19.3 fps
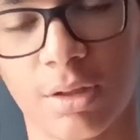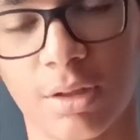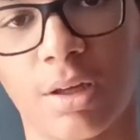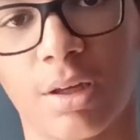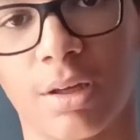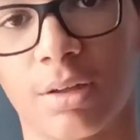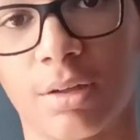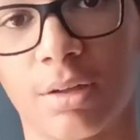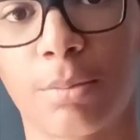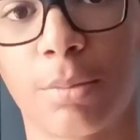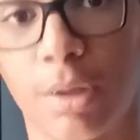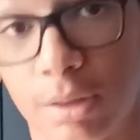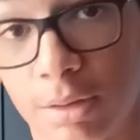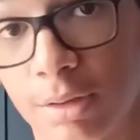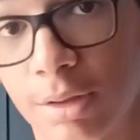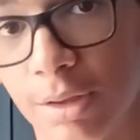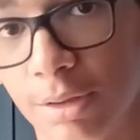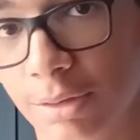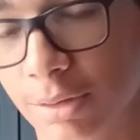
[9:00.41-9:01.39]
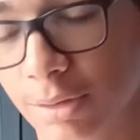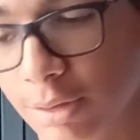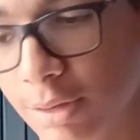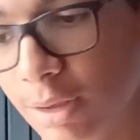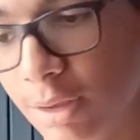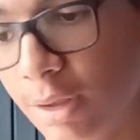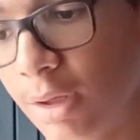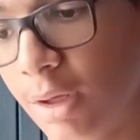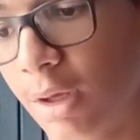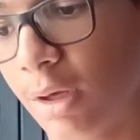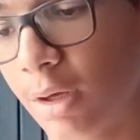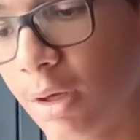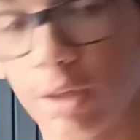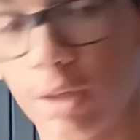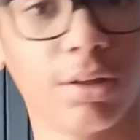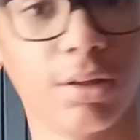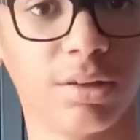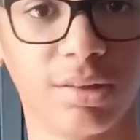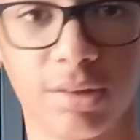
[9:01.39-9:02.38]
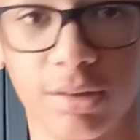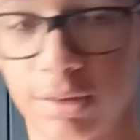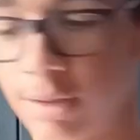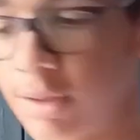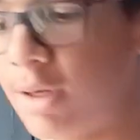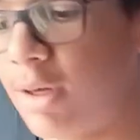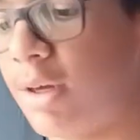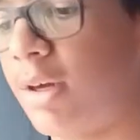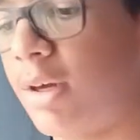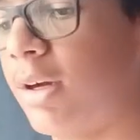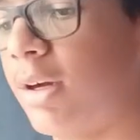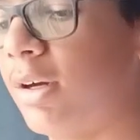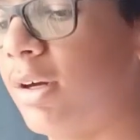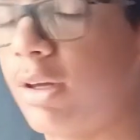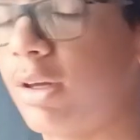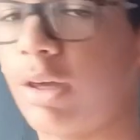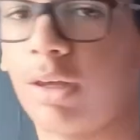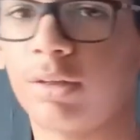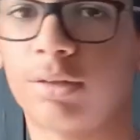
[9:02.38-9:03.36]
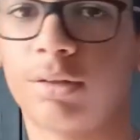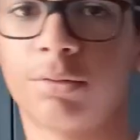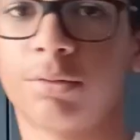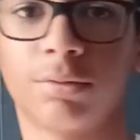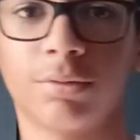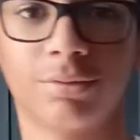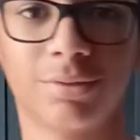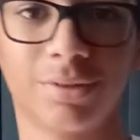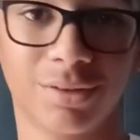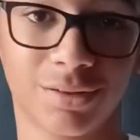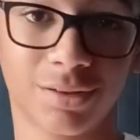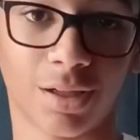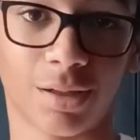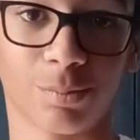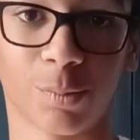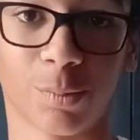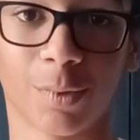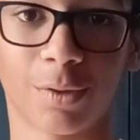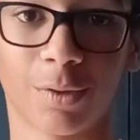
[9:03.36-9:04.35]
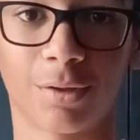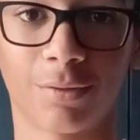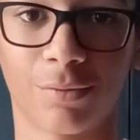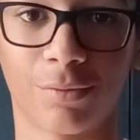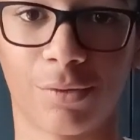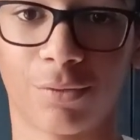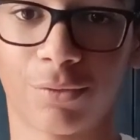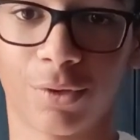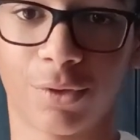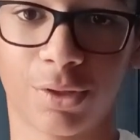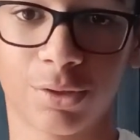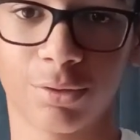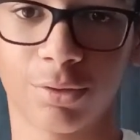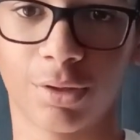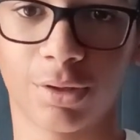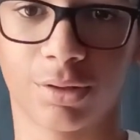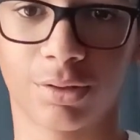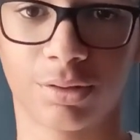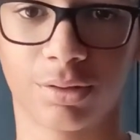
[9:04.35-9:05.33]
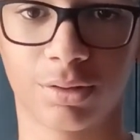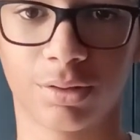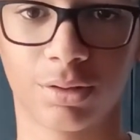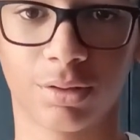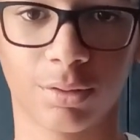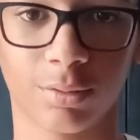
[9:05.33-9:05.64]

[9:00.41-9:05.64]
Okay, never mind. Aces. All aces. Okay, so this time we're going to give you a free choice.